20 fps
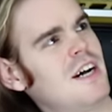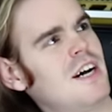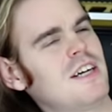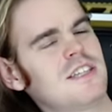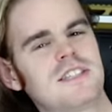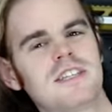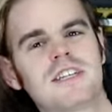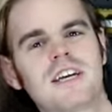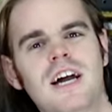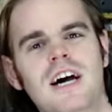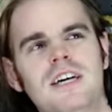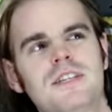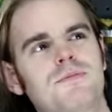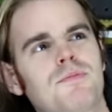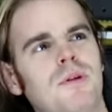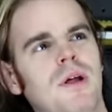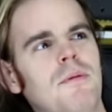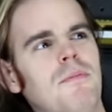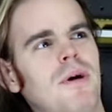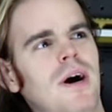I should
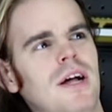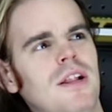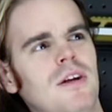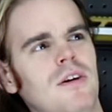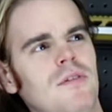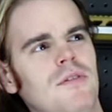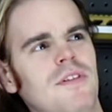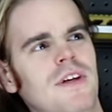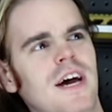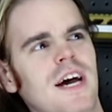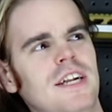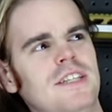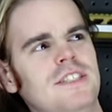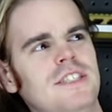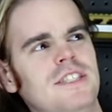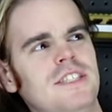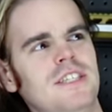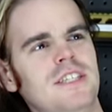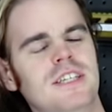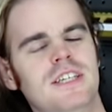cosplay Milo
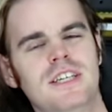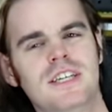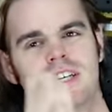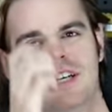Thatch.